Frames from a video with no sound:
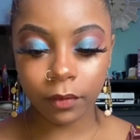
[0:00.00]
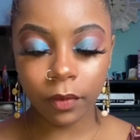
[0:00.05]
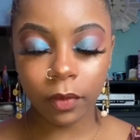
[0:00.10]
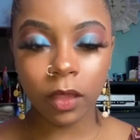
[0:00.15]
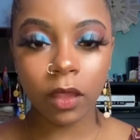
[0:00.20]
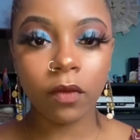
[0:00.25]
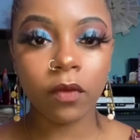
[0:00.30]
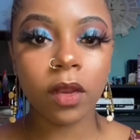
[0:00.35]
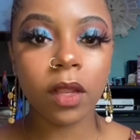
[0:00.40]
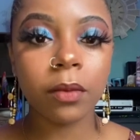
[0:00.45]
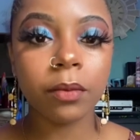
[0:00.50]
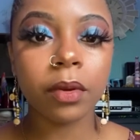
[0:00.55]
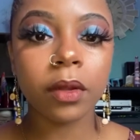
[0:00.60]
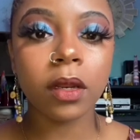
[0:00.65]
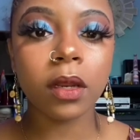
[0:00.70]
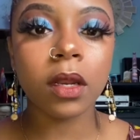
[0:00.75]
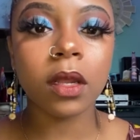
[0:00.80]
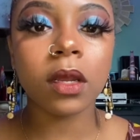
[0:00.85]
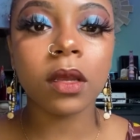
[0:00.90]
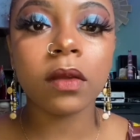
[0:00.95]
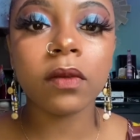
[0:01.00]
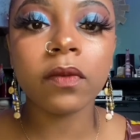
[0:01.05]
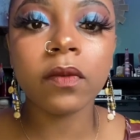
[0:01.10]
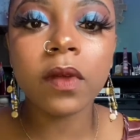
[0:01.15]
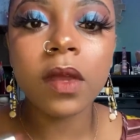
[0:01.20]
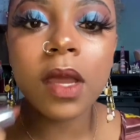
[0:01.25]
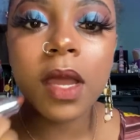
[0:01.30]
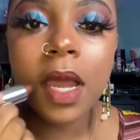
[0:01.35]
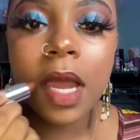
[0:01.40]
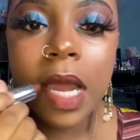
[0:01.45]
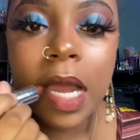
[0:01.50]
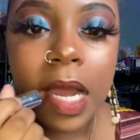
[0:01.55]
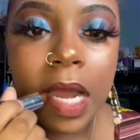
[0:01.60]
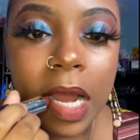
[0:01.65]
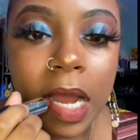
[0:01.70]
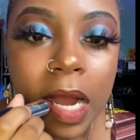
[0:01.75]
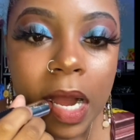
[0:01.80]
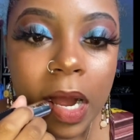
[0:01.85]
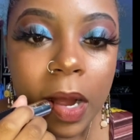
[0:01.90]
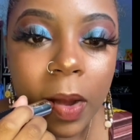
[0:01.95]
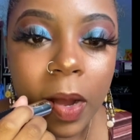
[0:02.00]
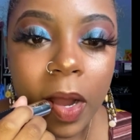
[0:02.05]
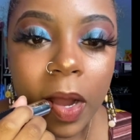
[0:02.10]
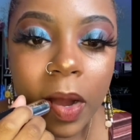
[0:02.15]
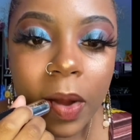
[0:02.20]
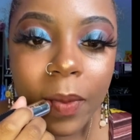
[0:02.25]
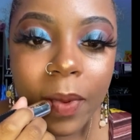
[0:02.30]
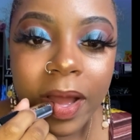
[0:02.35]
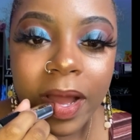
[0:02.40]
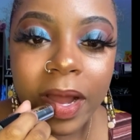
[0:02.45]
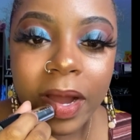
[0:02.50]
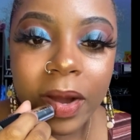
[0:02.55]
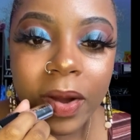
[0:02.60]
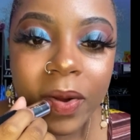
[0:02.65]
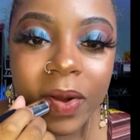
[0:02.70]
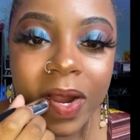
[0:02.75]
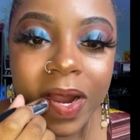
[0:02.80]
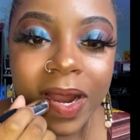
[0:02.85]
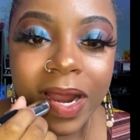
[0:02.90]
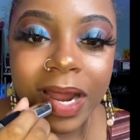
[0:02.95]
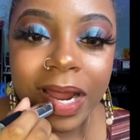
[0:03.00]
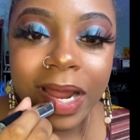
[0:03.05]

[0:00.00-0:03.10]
if I didn't put enough, I'll go back over.